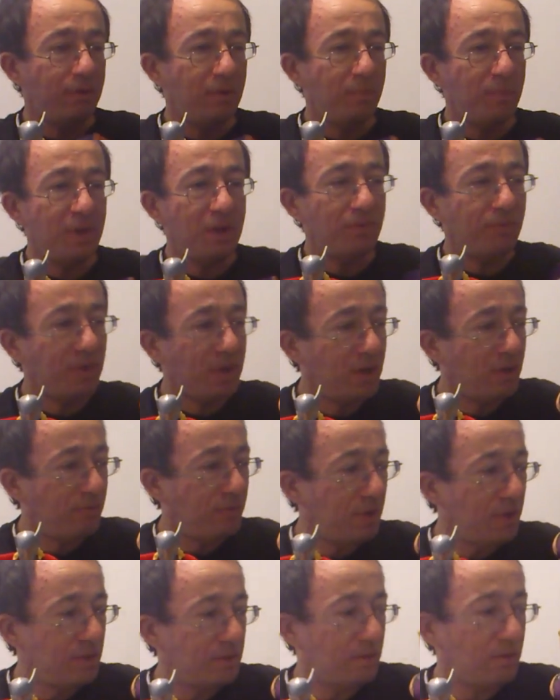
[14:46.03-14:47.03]
you're a big fan of
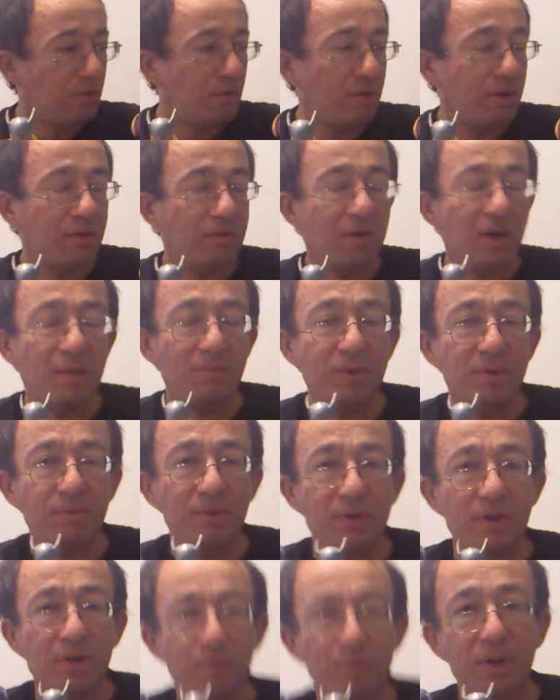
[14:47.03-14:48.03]
these, go and grab them.
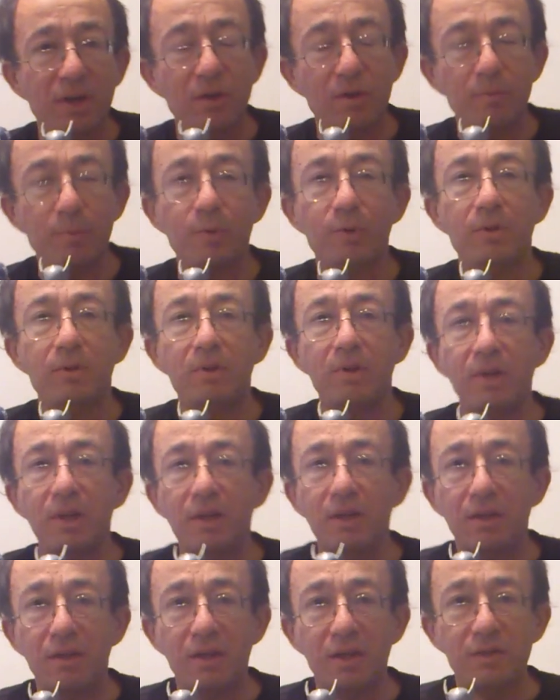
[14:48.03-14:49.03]
They're available,
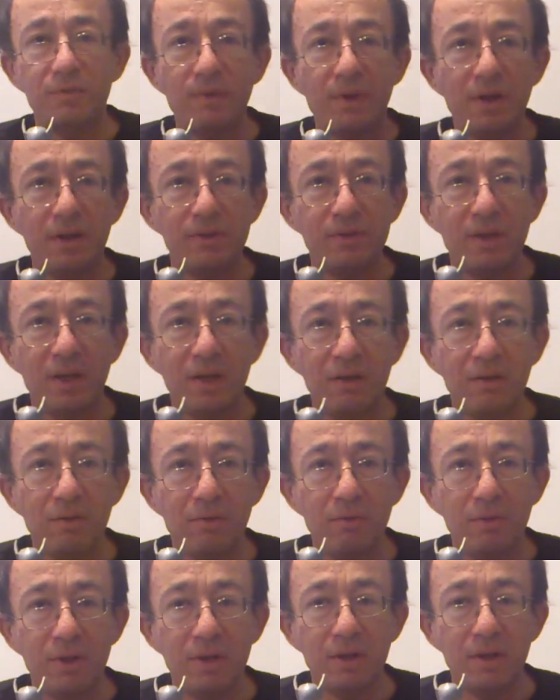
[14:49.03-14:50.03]
as far as I
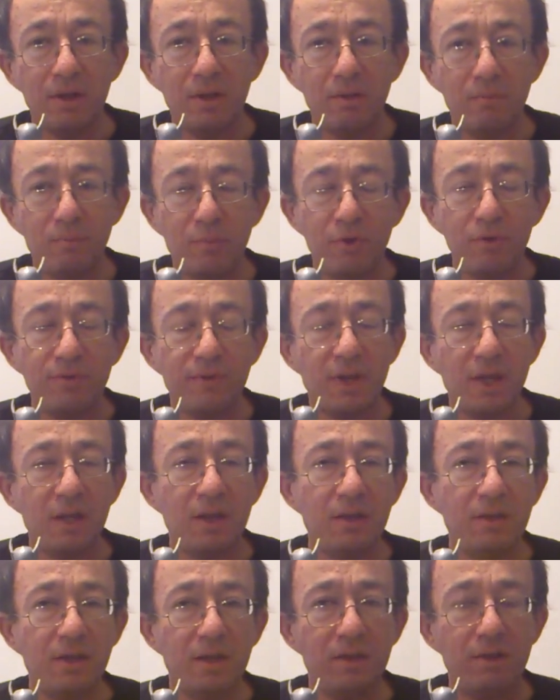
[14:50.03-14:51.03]
know, in both
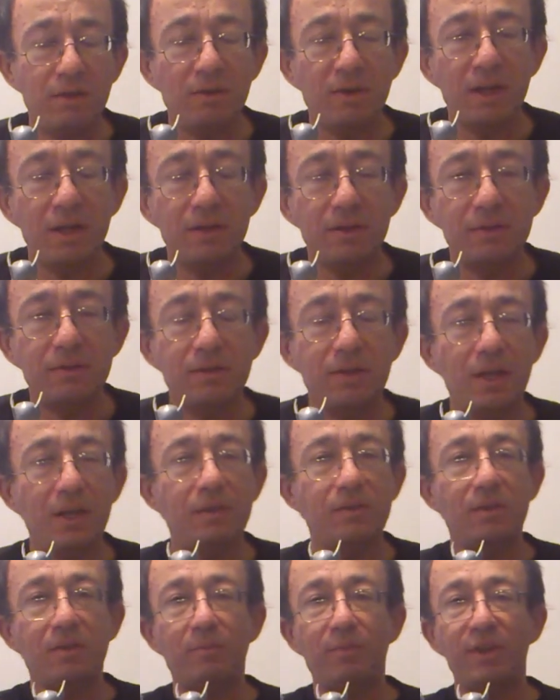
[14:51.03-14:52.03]
Canada and United
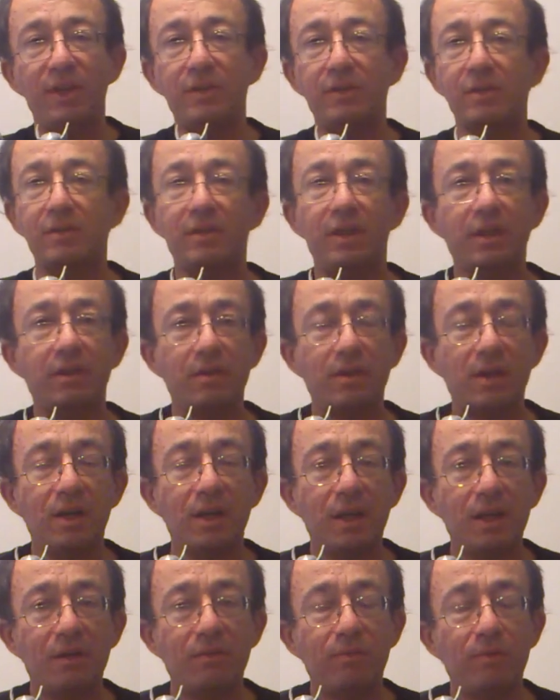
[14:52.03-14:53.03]
States, in places like
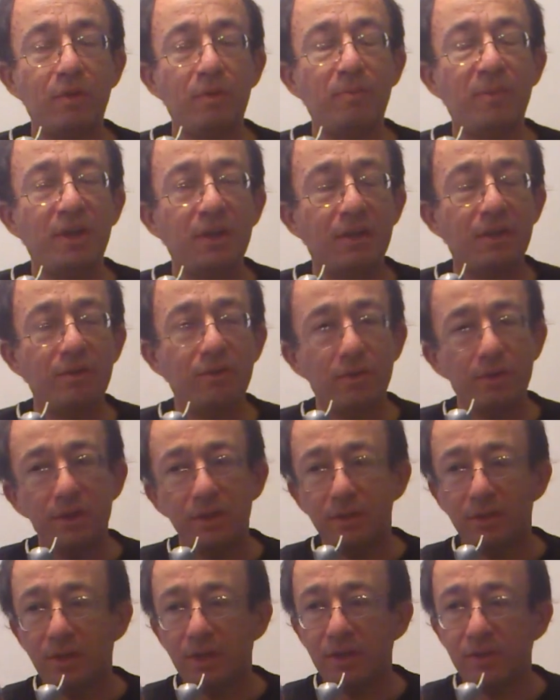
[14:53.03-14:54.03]
Target, Walmart, and
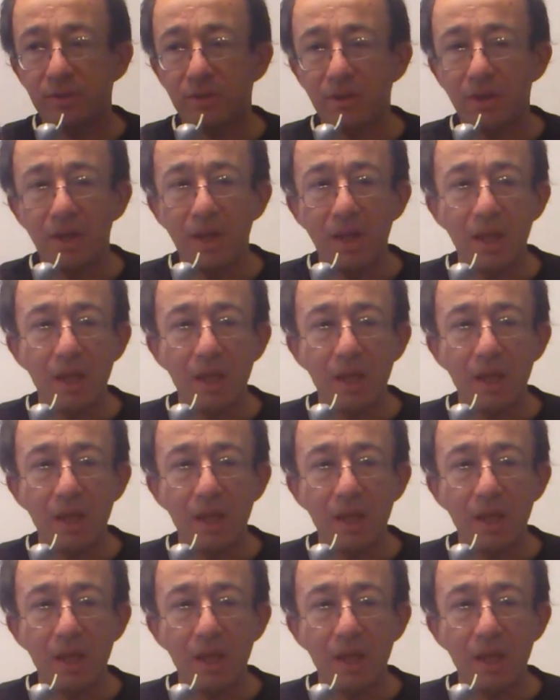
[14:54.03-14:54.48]
Toys R Us.